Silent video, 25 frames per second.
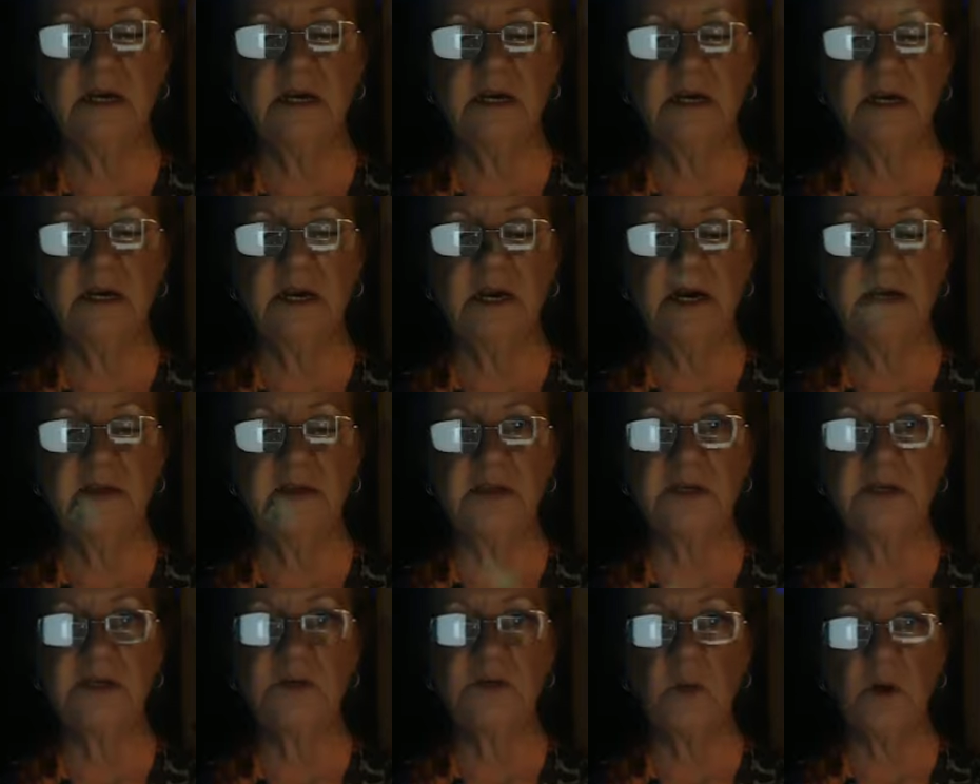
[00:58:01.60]
in
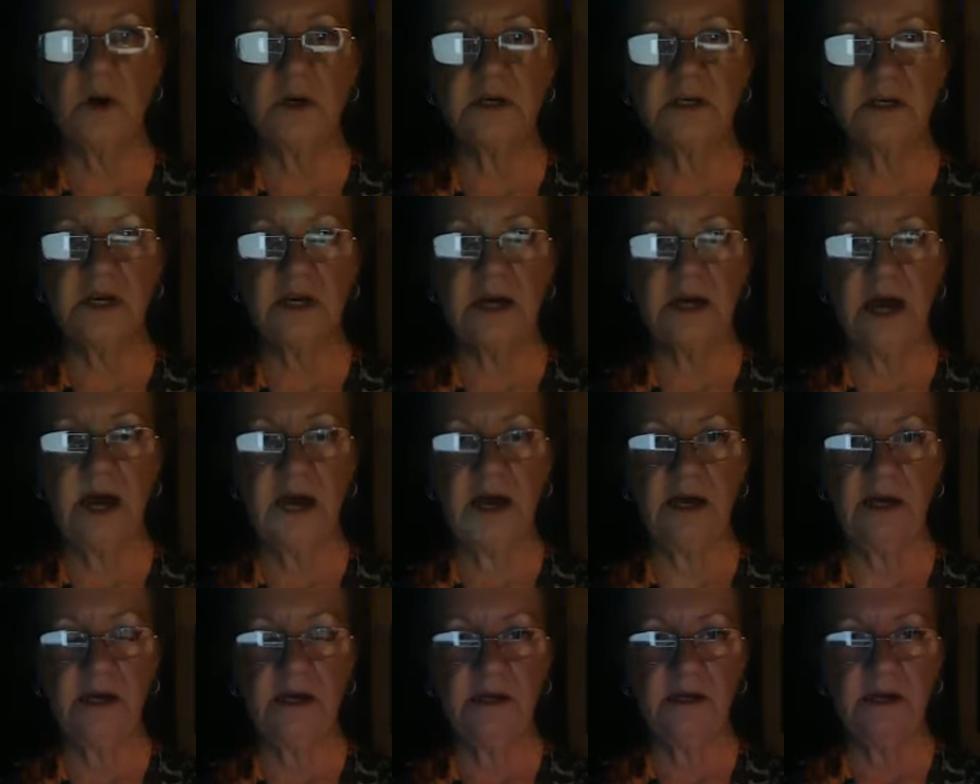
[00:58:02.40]
this work
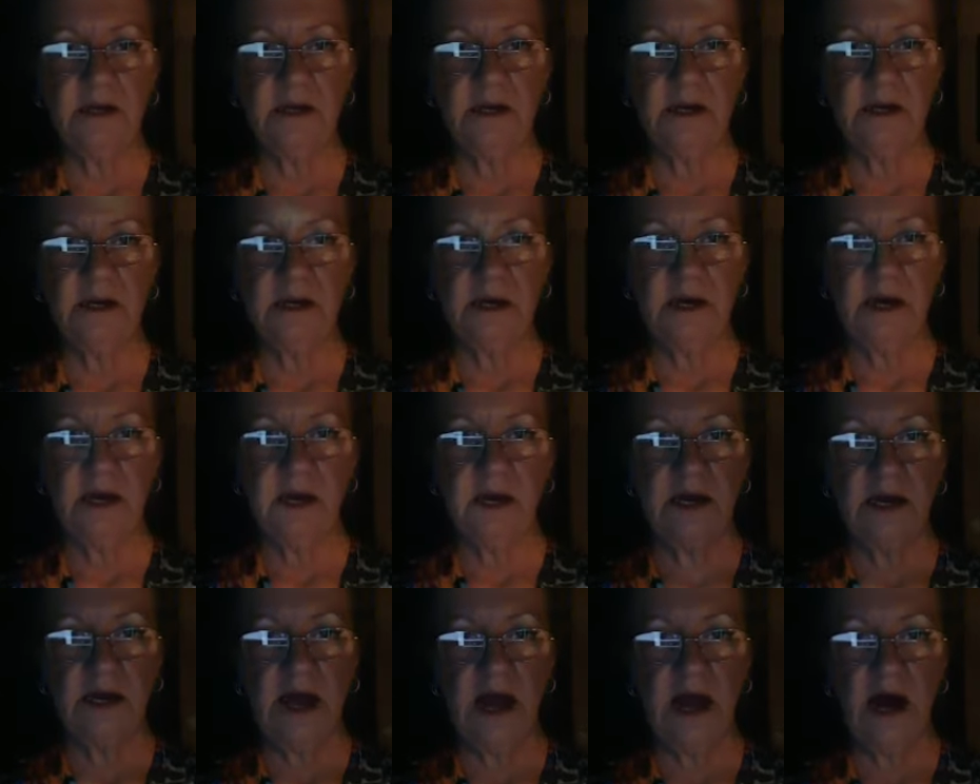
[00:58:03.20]
today,
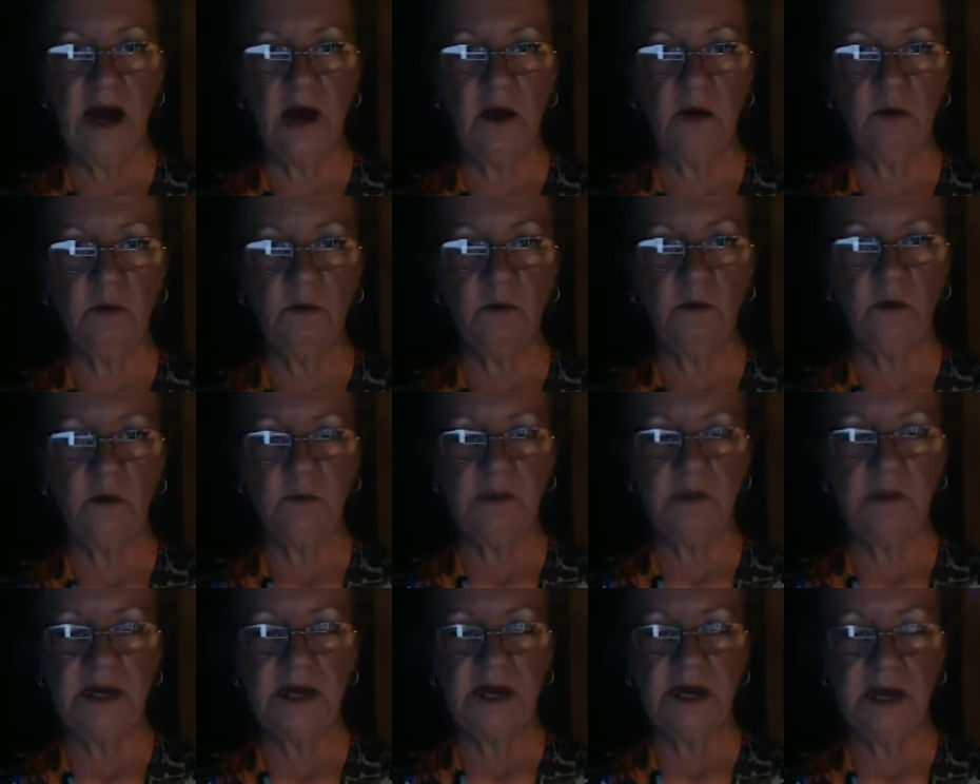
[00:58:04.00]
now
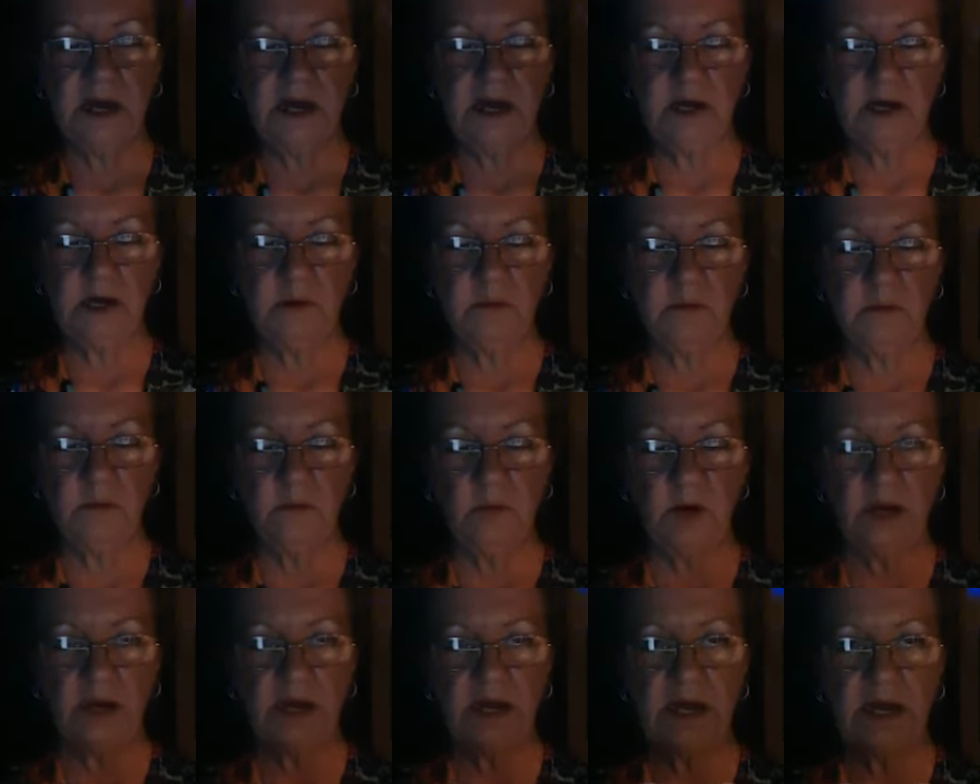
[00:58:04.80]
begin
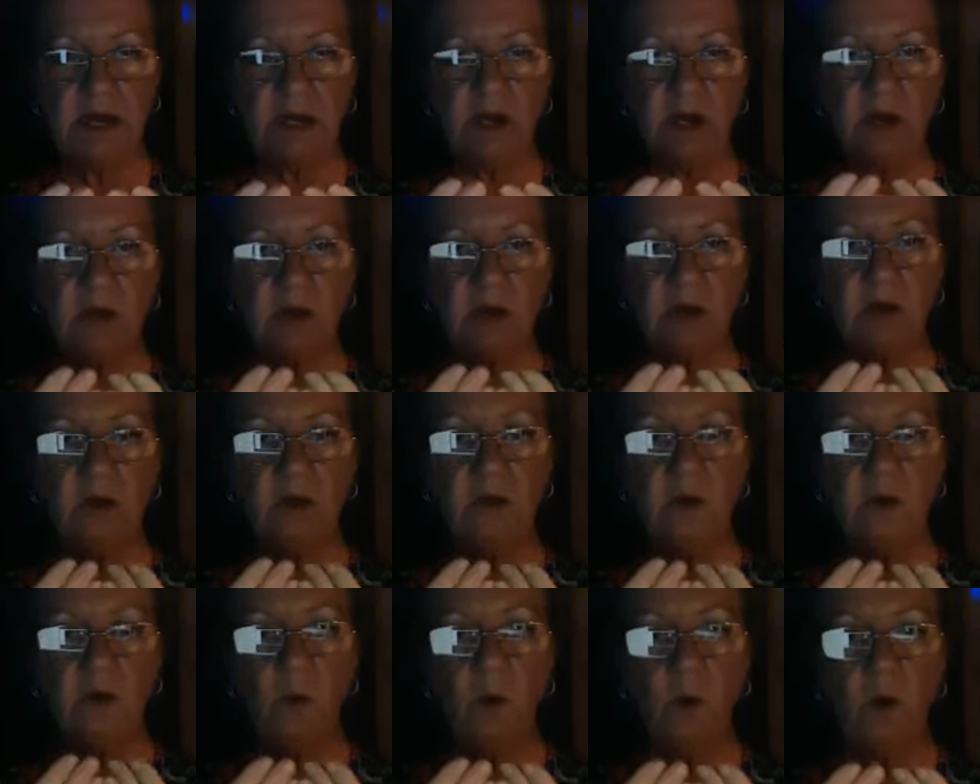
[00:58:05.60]
bringing
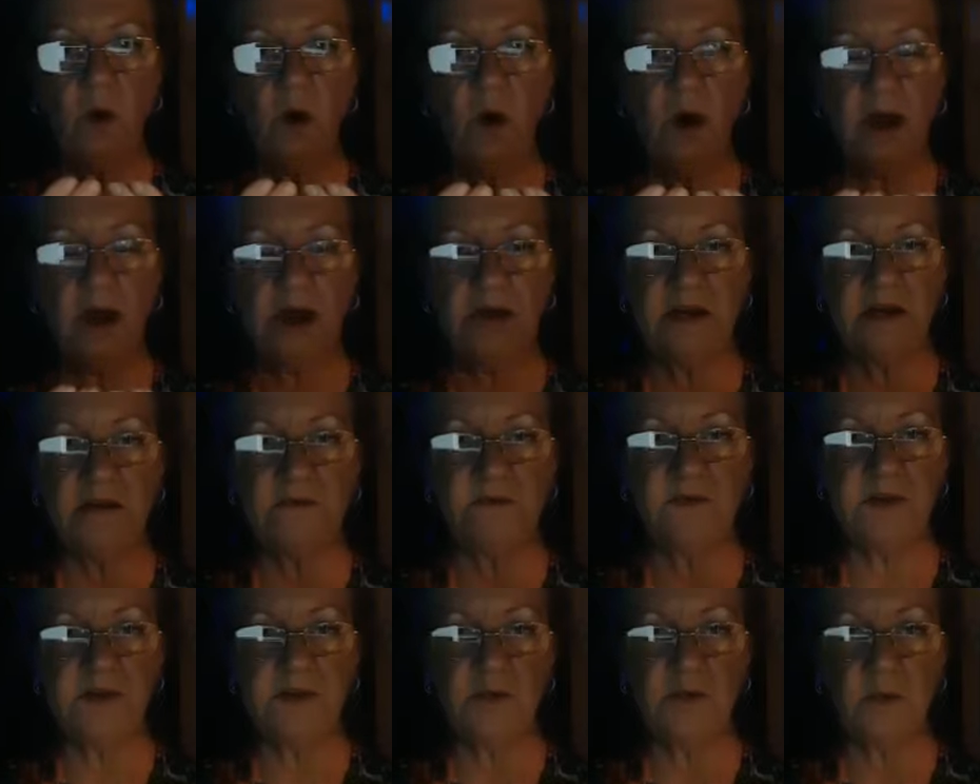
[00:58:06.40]
your
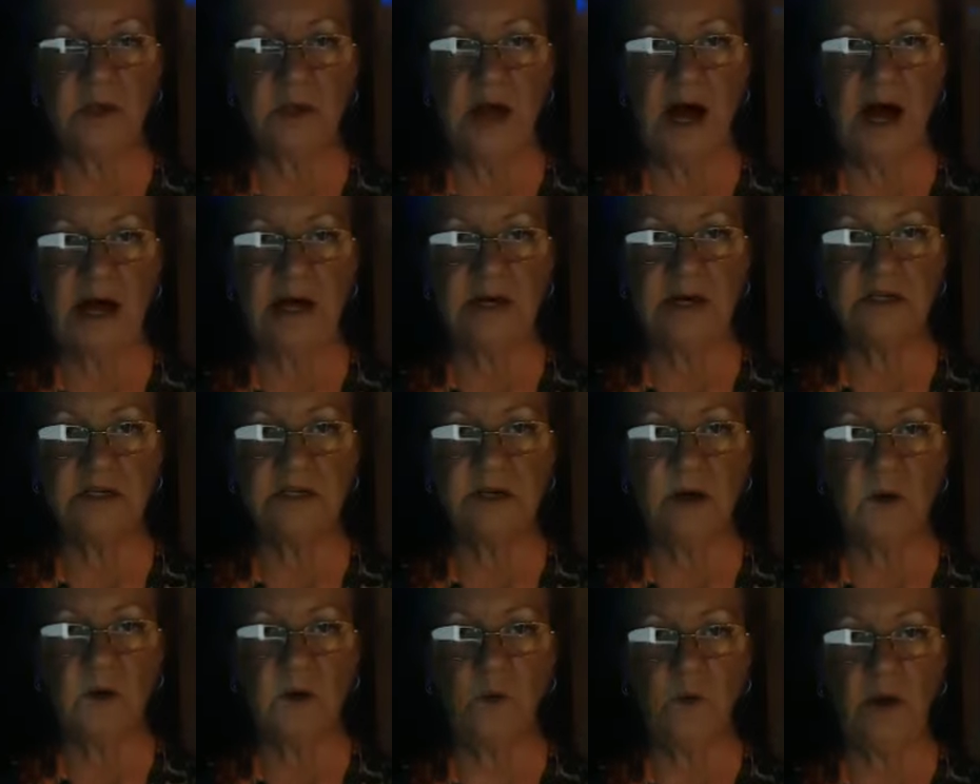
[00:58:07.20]
individualized
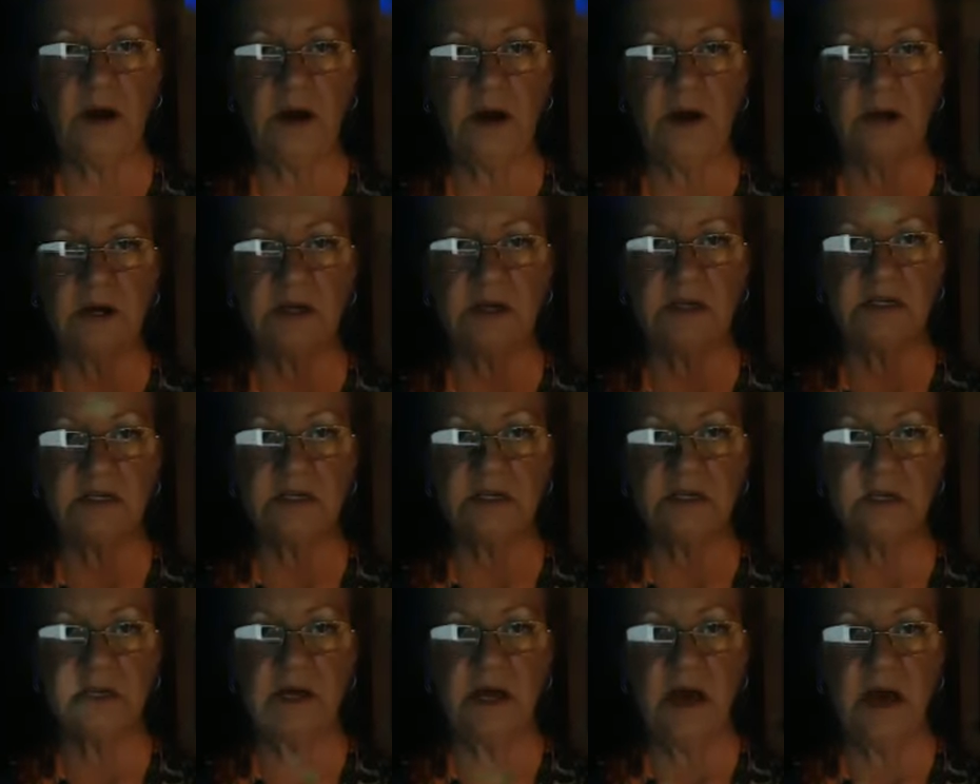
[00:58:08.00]
awareness
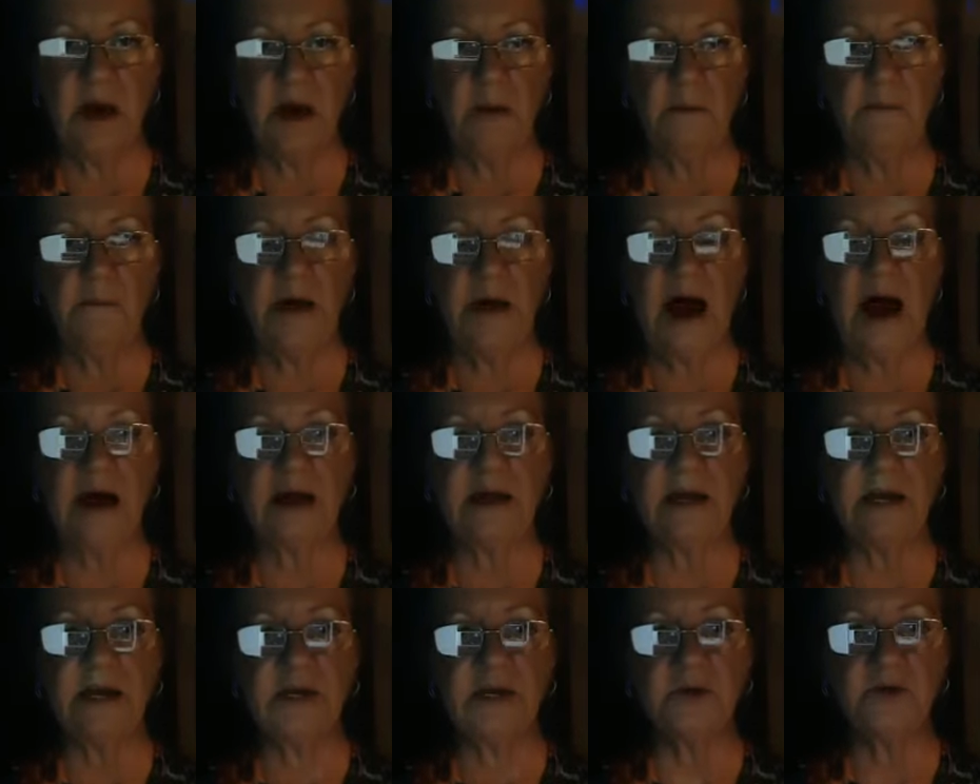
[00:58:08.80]
back
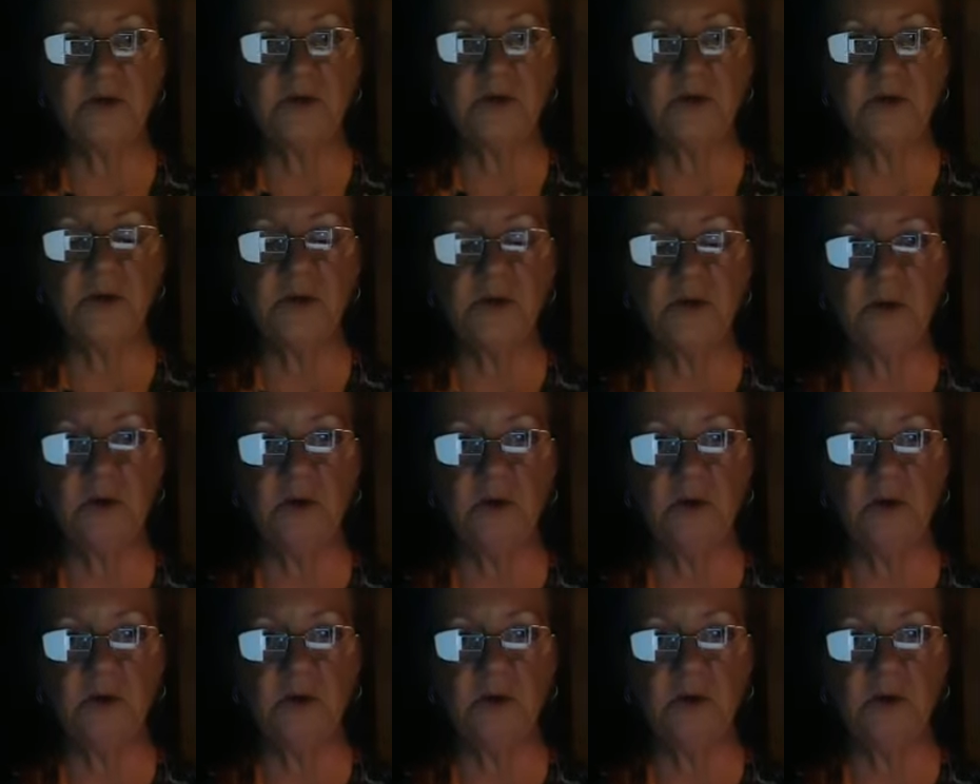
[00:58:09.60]
into your